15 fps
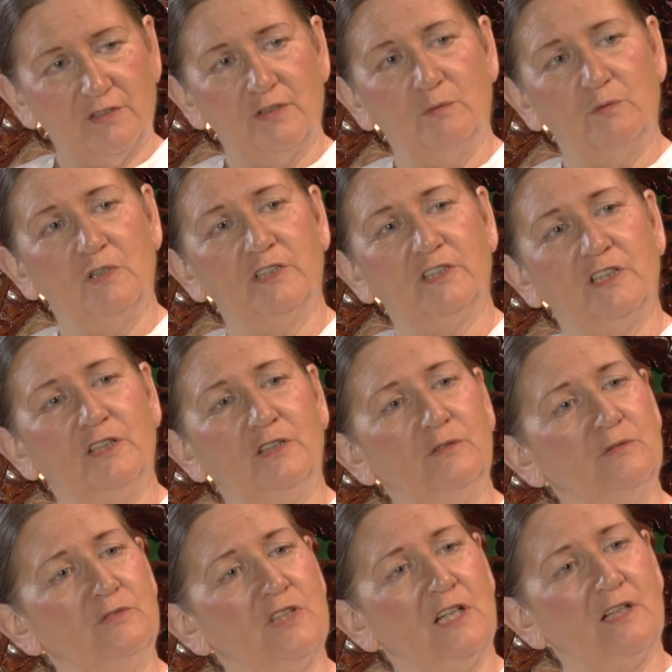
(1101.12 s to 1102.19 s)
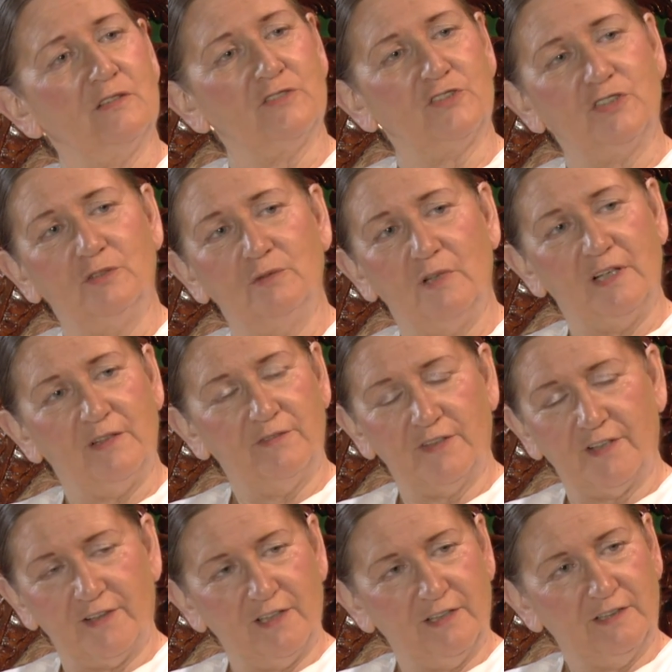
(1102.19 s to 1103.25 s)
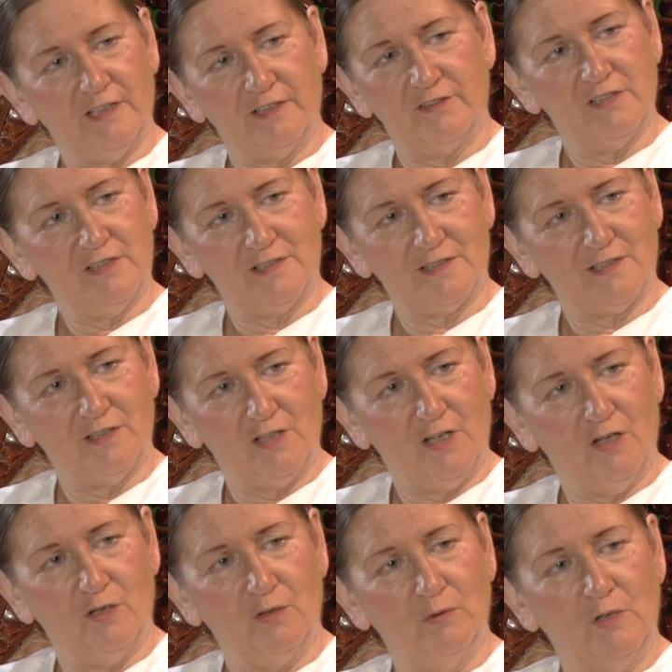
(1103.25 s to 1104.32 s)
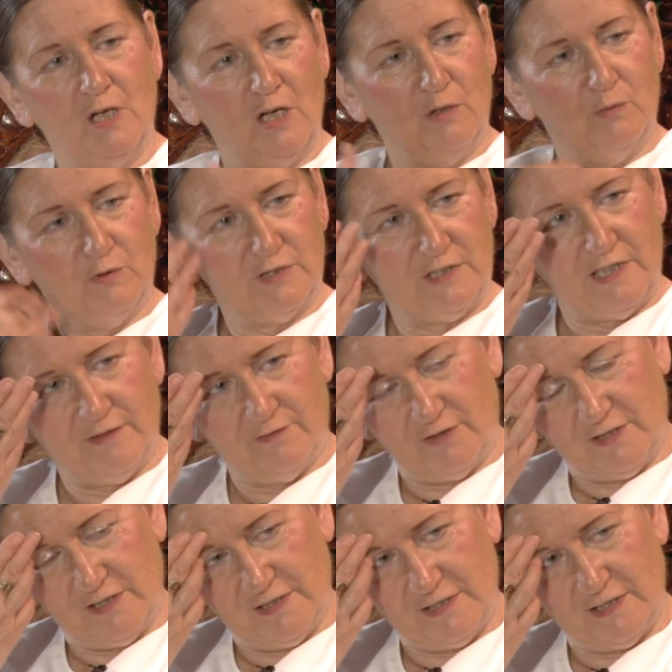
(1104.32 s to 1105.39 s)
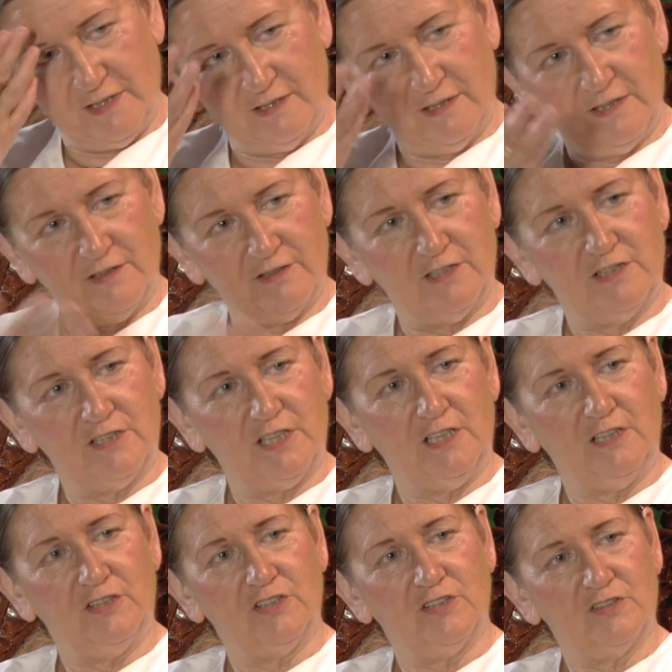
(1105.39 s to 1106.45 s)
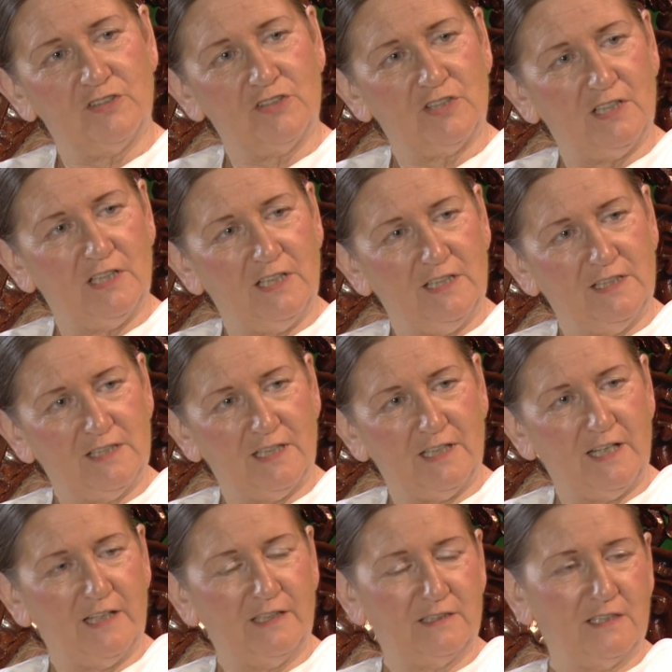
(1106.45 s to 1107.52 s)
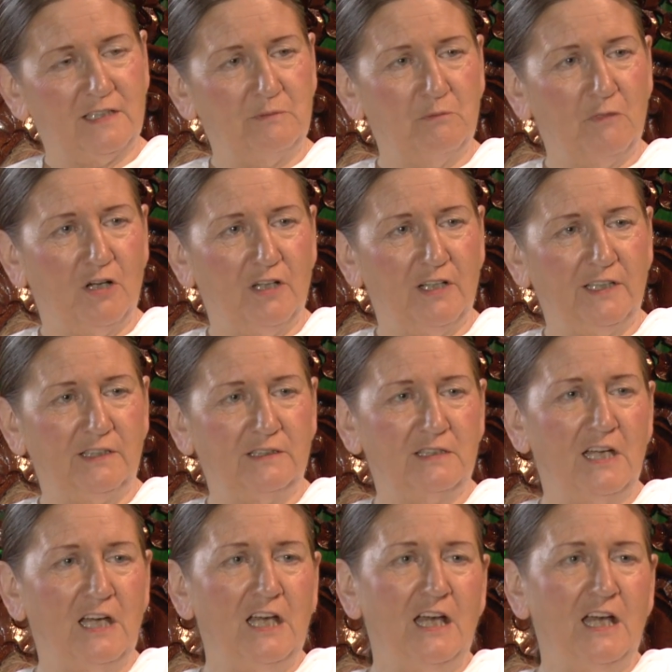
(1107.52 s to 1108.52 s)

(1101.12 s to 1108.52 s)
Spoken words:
the one who tells you everything there is to know, whatever is in the teacher's intellect and mind.